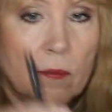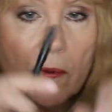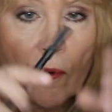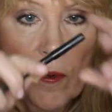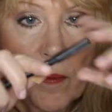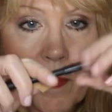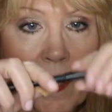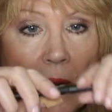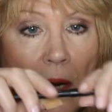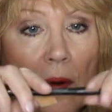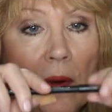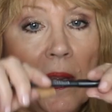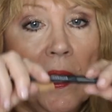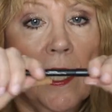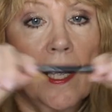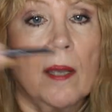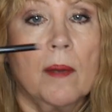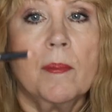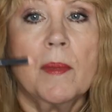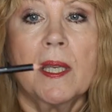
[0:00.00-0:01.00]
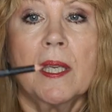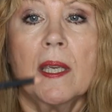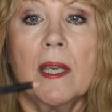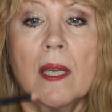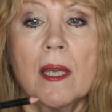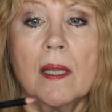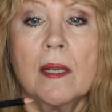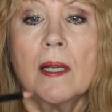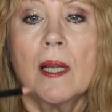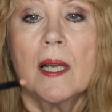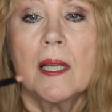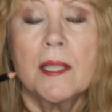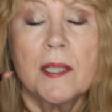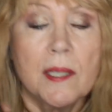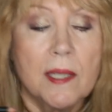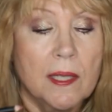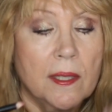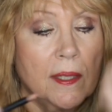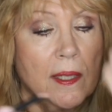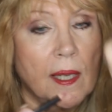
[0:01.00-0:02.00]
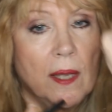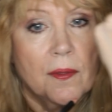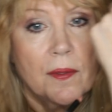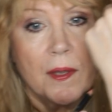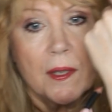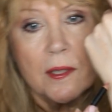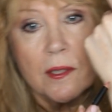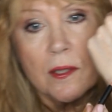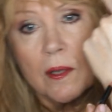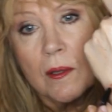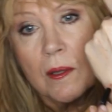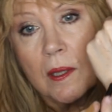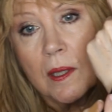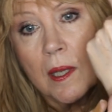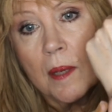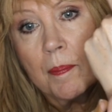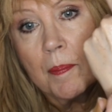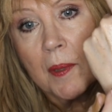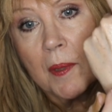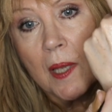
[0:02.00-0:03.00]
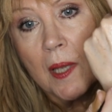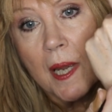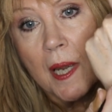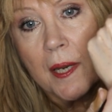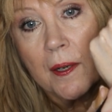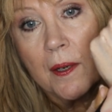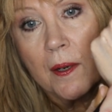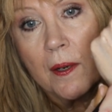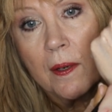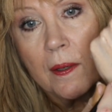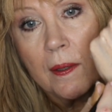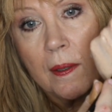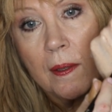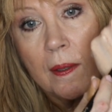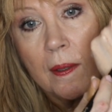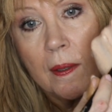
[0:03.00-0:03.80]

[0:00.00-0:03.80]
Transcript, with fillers: For Barry M again, I did get this lip liner,